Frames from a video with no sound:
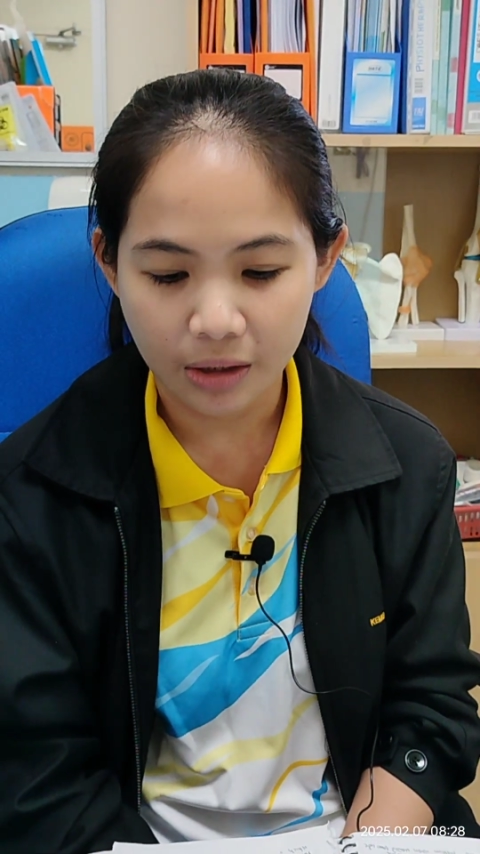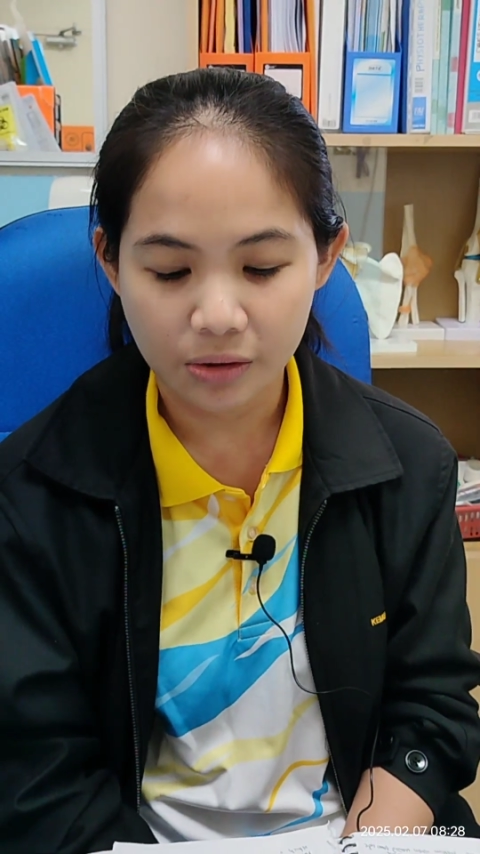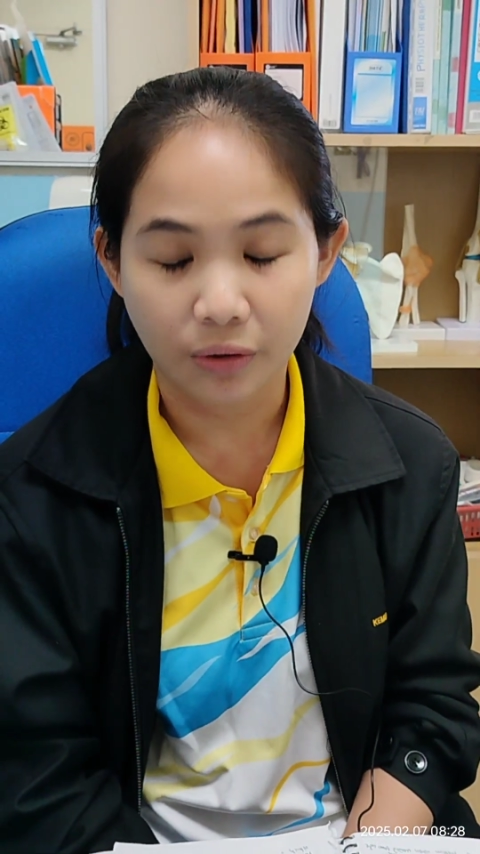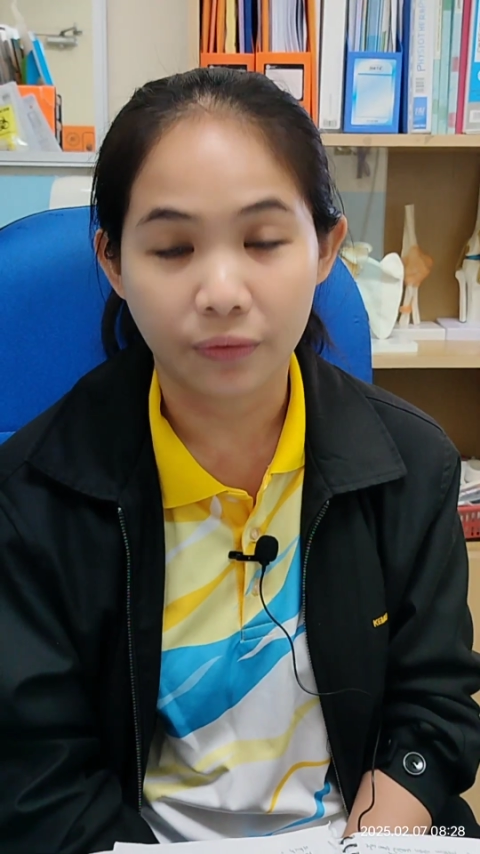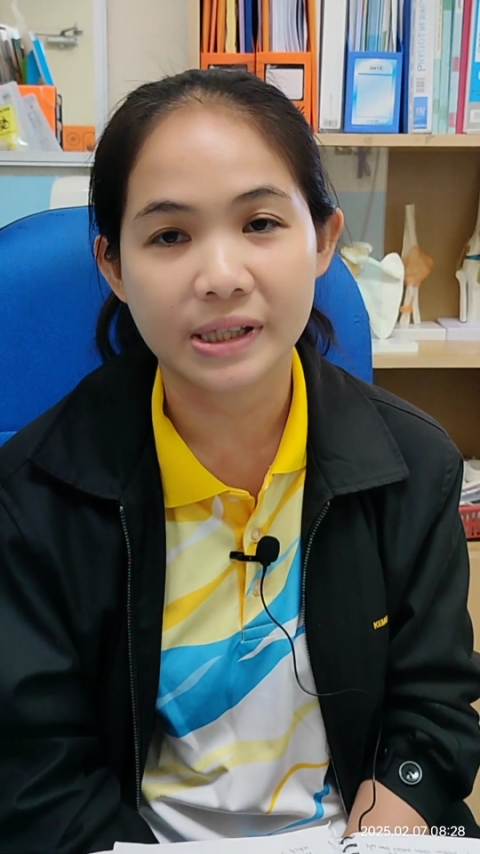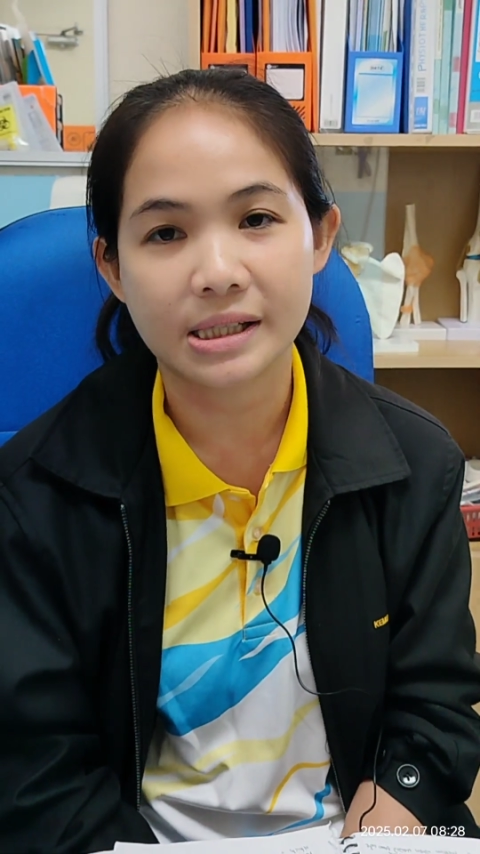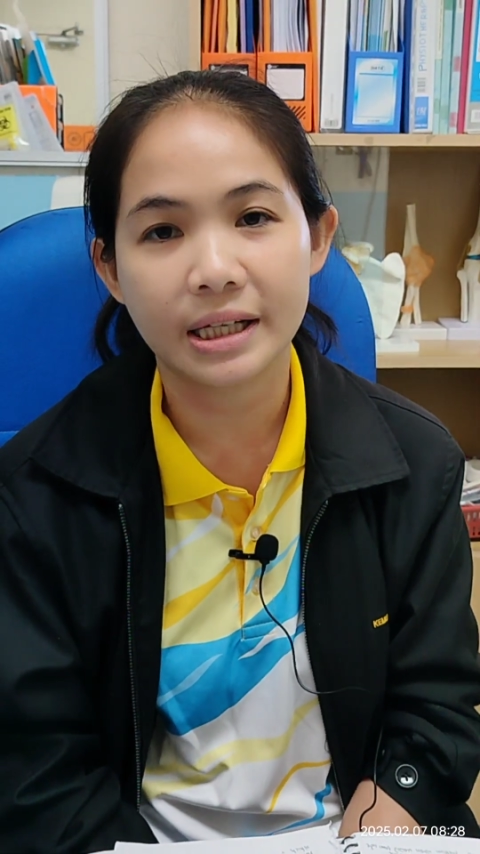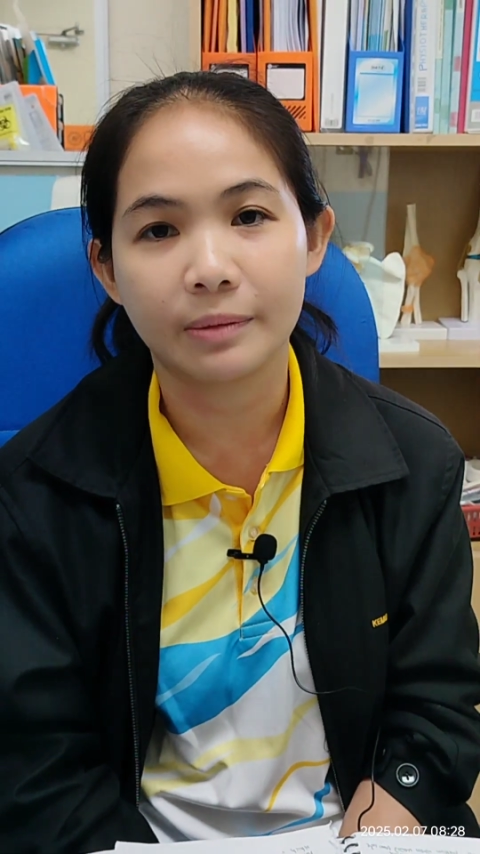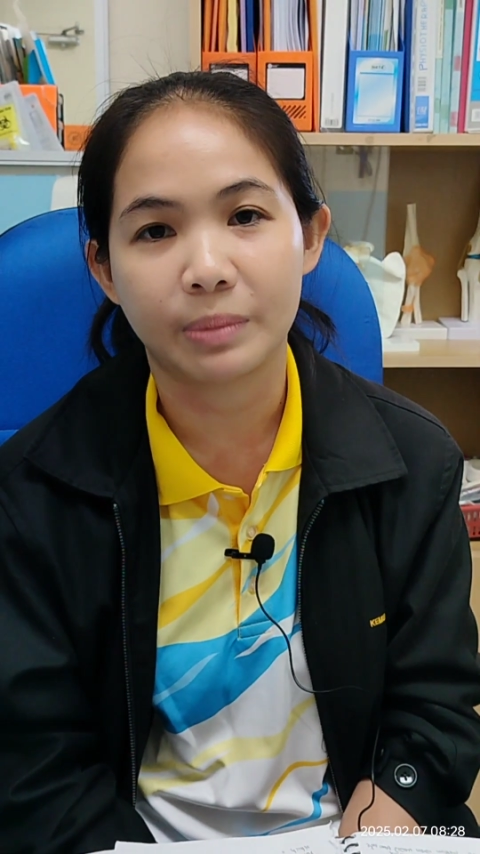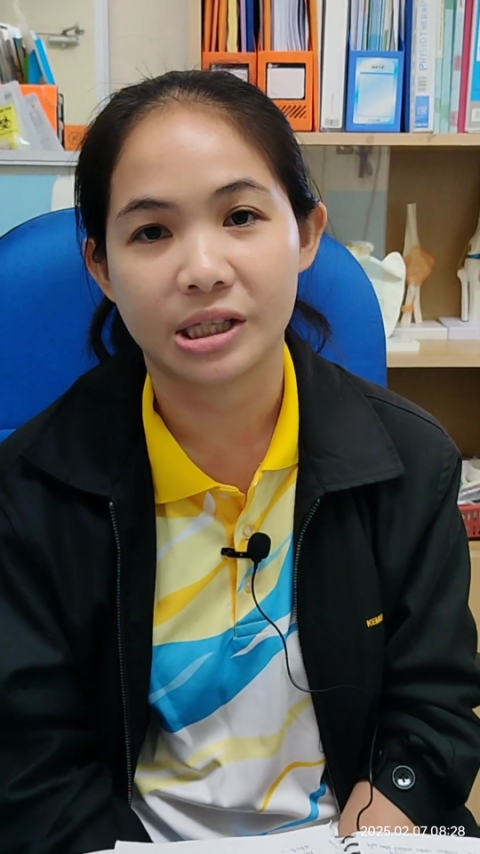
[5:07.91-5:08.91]
So
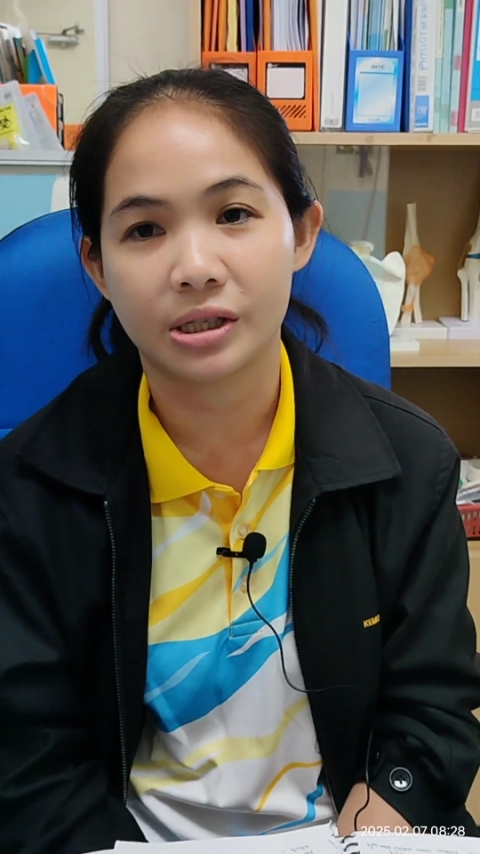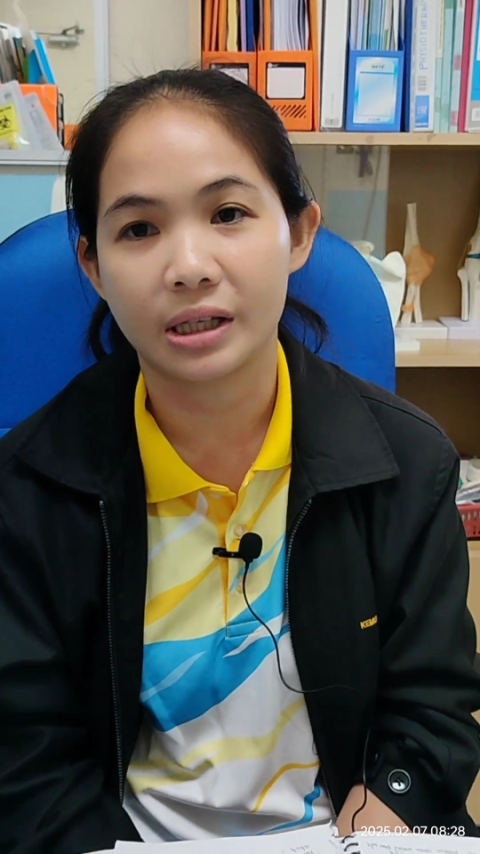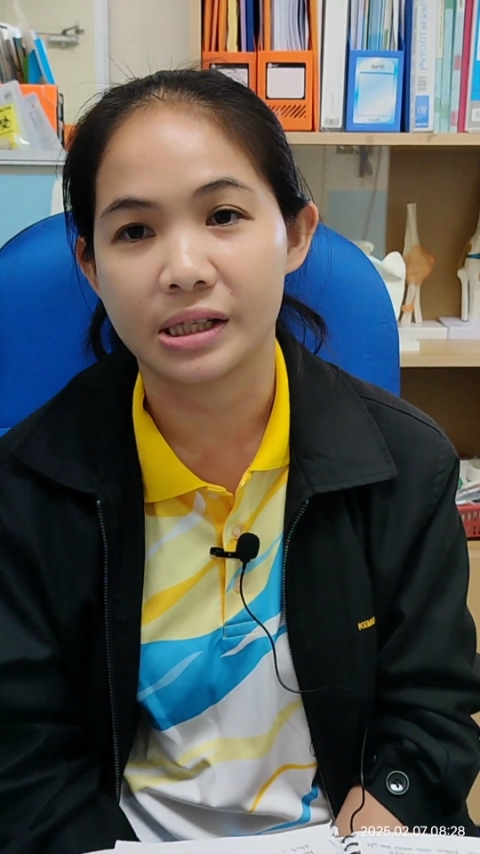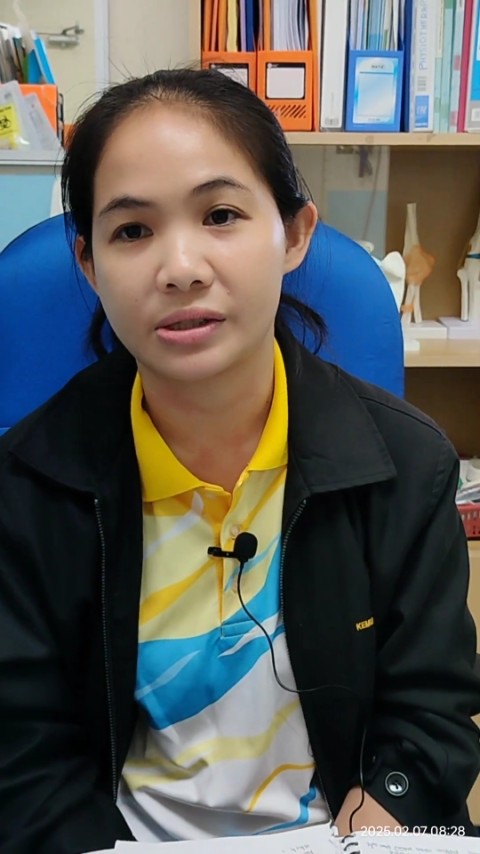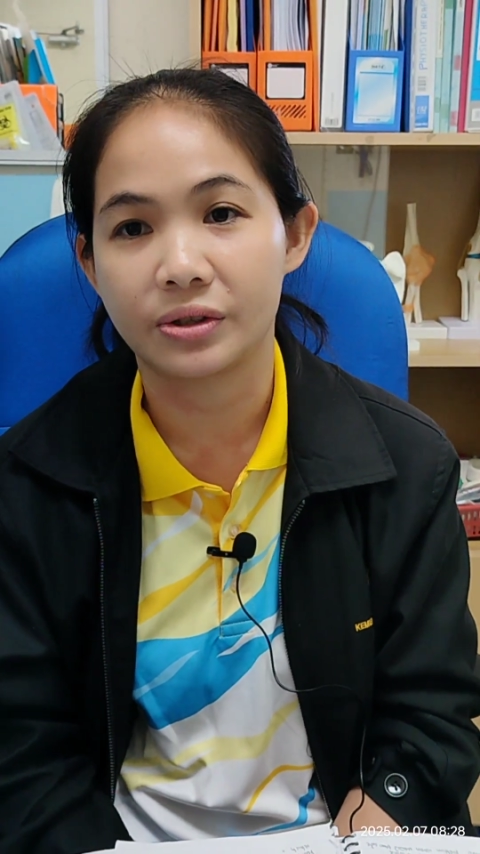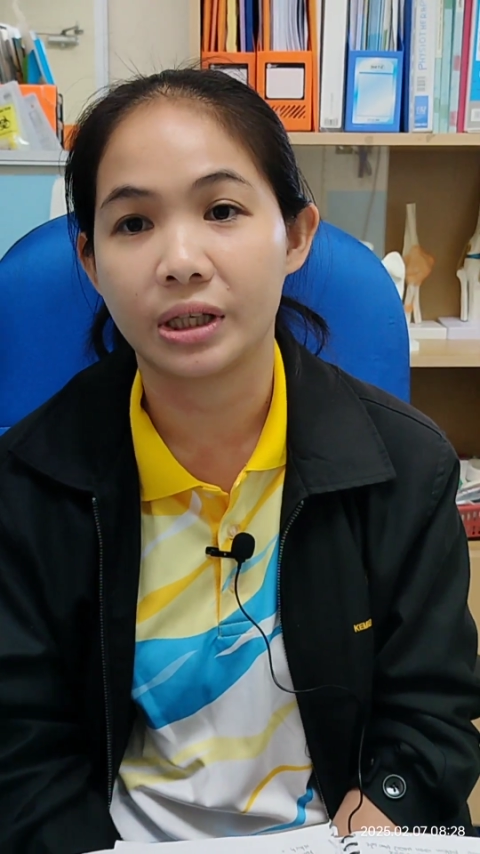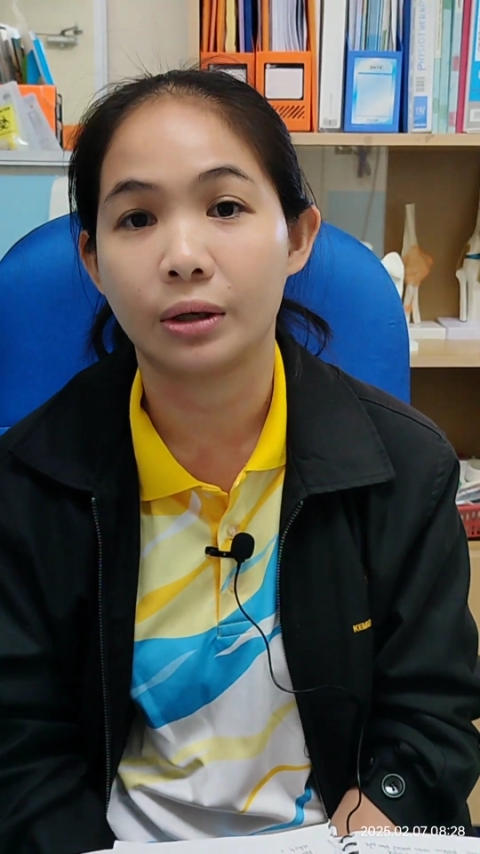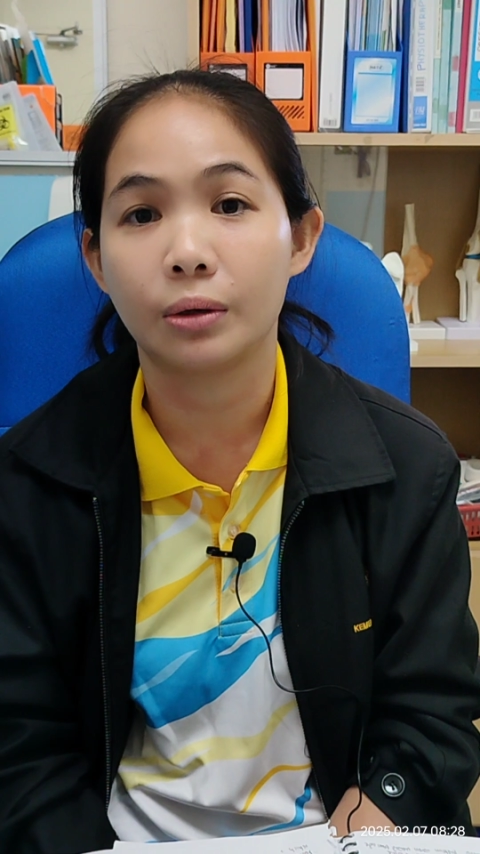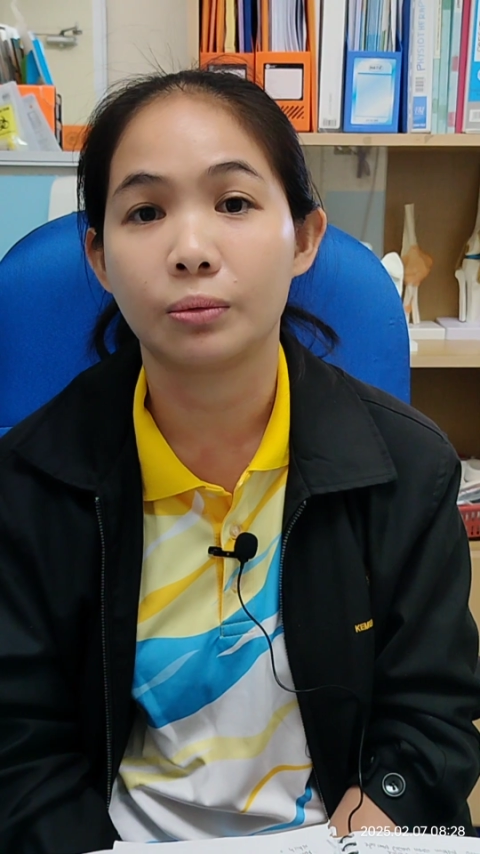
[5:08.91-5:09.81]
firstly, in patient history,